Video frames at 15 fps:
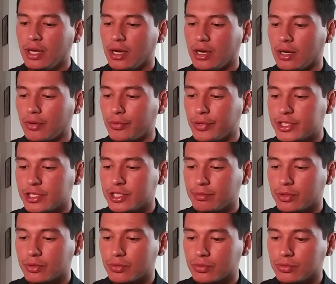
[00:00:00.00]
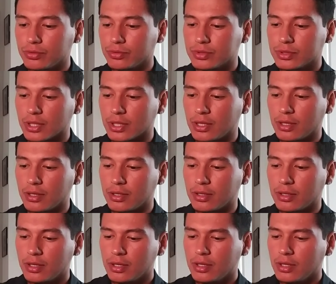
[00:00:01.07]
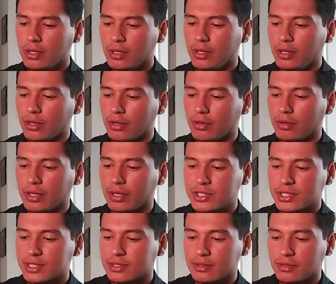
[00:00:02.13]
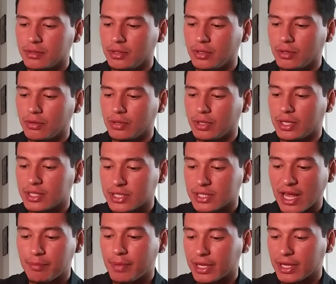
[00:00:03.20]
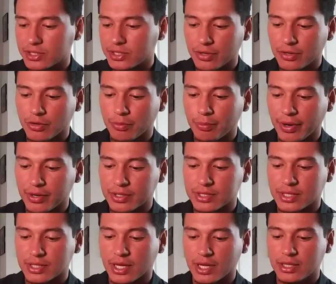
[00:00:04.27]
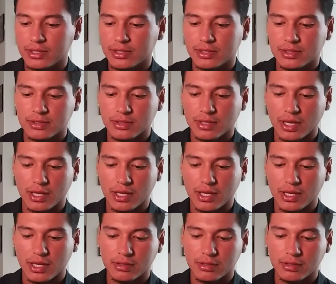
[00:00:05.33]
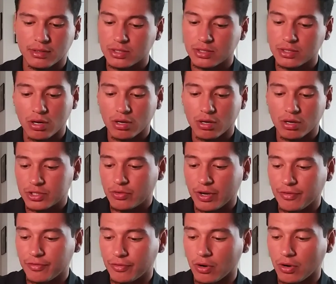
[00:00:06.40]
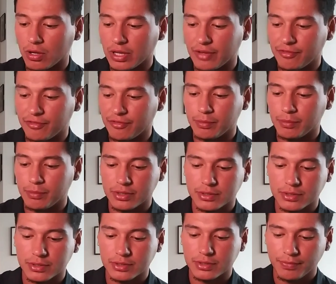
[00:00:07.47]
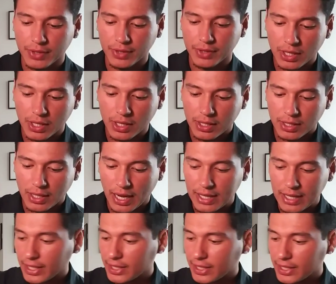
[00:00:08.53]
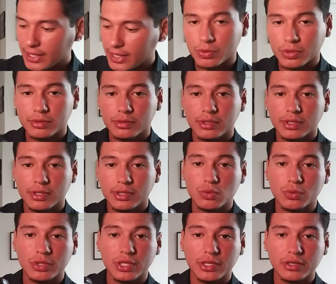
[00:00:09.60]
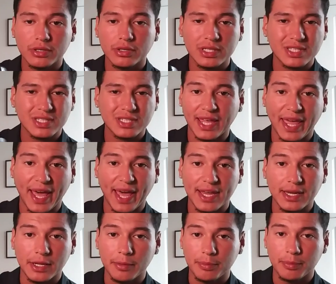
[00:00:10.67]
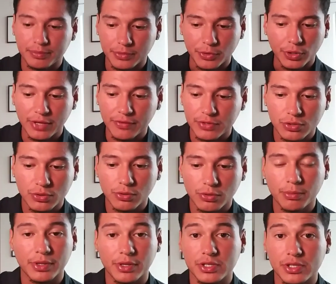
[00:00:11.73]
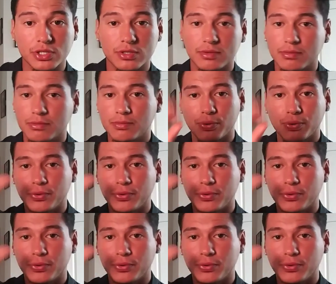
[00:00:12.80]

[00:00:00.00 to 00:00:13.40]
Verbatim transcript: uh, rich in minerals. Uh, you know, it just you know it doesn't have bacteria or parasites, and it's all it's great for all amphibians. So I like this one. This one literally is like catnip. You give it to them, and they're just